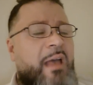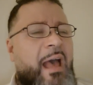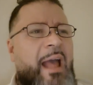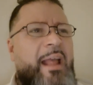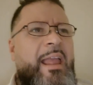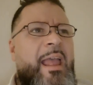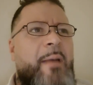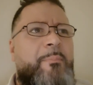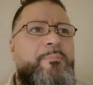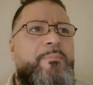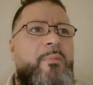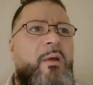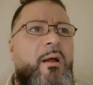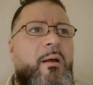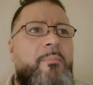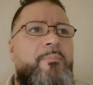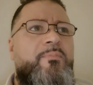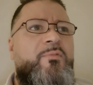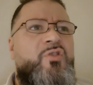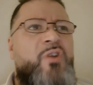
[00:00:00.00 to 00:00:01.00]
I kept
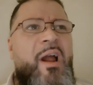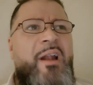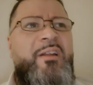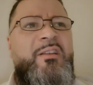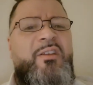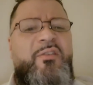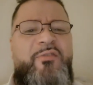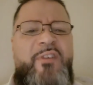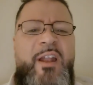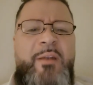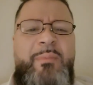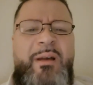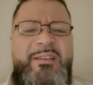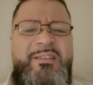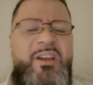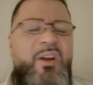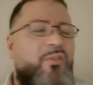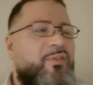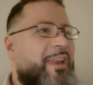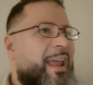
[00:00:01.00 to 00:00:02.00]
trying to defend
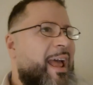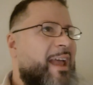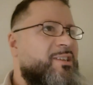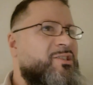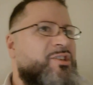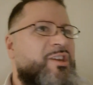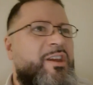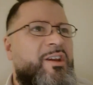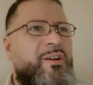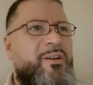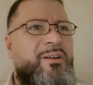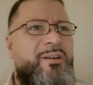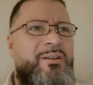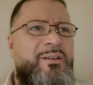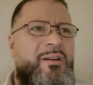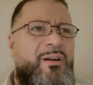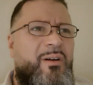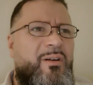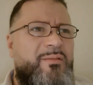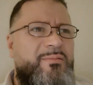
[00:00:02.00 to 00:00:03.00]
myself last
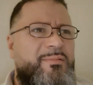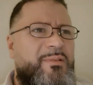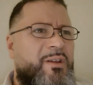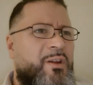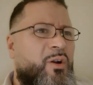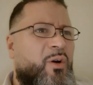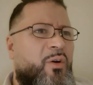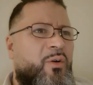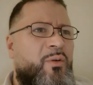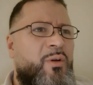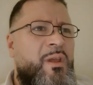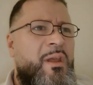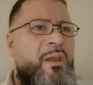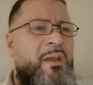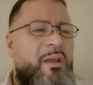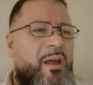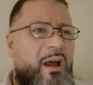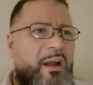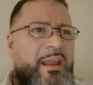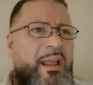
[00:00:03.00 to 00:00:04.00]
year, you know,
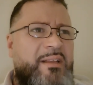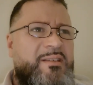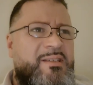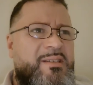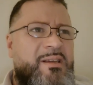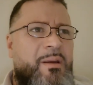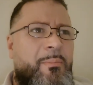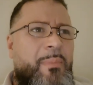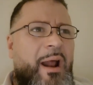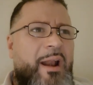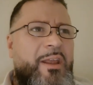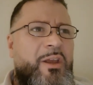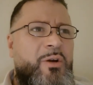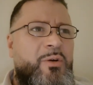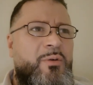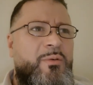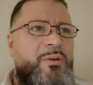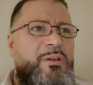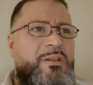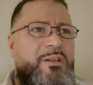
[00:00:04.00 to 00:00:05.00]
against somebody
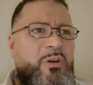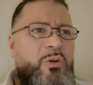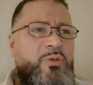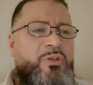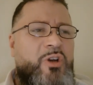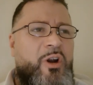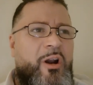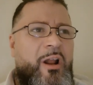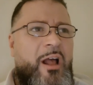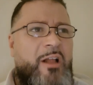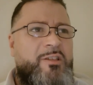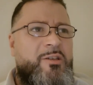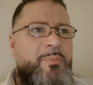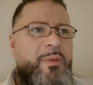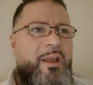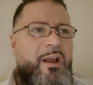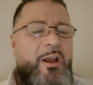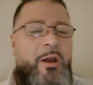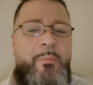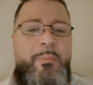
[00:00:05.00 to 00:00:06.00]
who turned out to
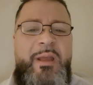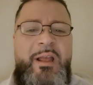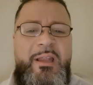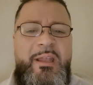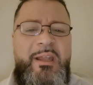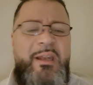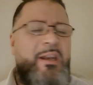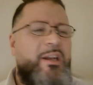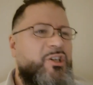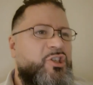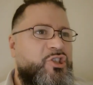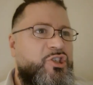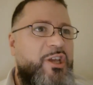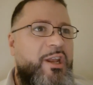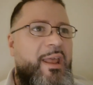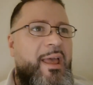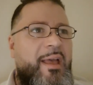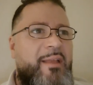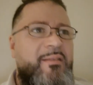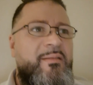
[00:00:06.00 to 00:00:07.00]
be a chameleon and a
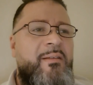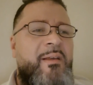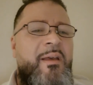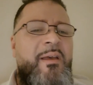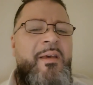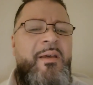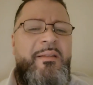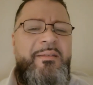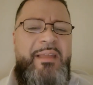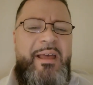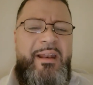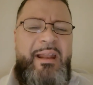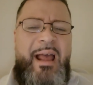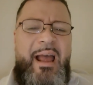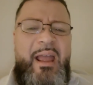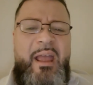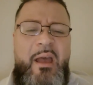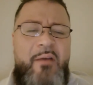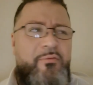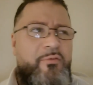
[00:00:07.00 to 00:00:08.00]
shithead that
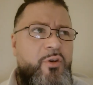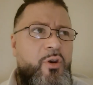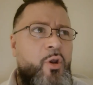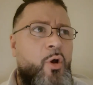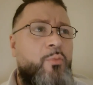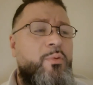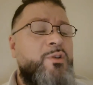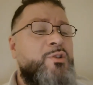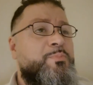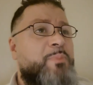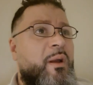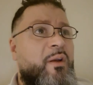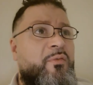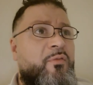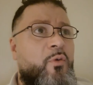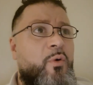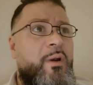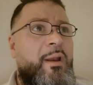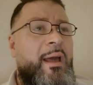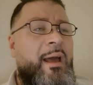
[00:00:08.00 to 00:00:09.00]
I have no respect
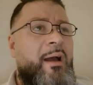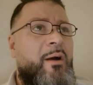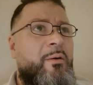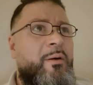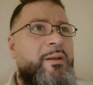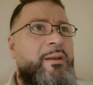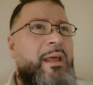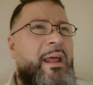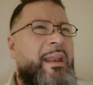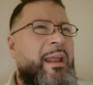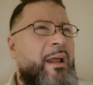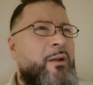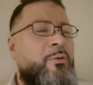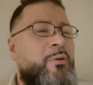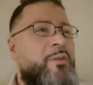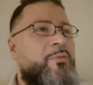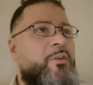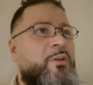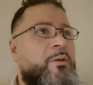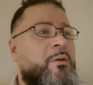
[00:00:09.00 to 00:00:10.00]
for now, and I
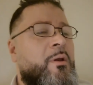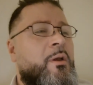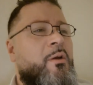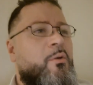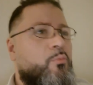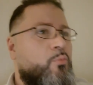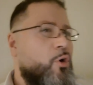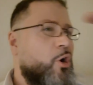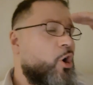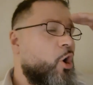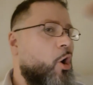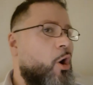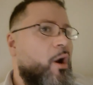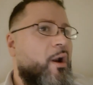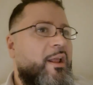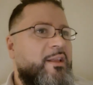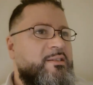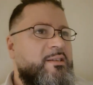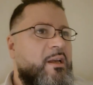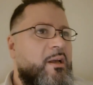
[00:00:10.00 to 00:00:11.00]
don't even
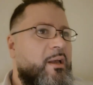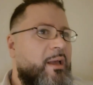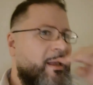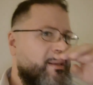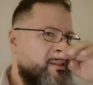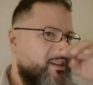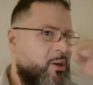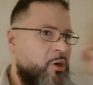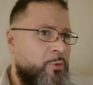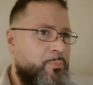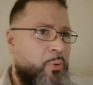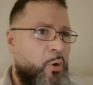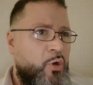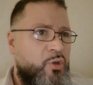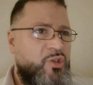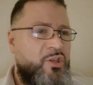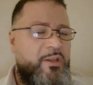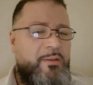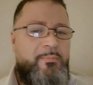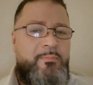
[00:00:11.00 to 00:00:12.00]
regard as a good
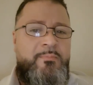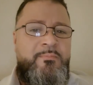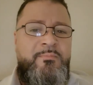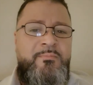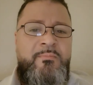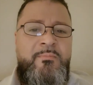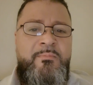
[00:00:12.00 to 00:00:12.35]
person,